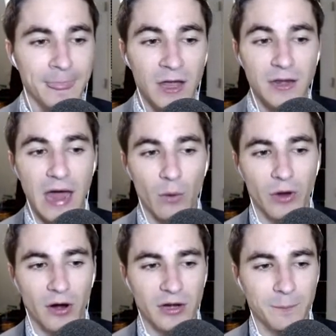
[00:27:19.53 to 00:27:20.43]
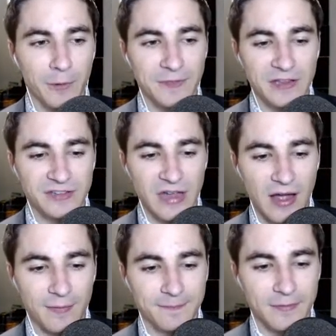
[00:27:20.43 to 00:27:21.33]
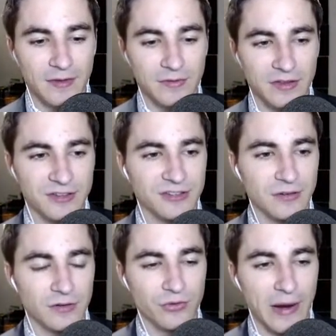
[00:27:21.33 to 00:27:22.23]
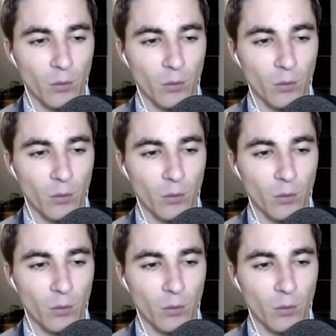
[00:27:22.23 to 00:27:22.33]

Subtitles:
Now, we are going to put these Dragon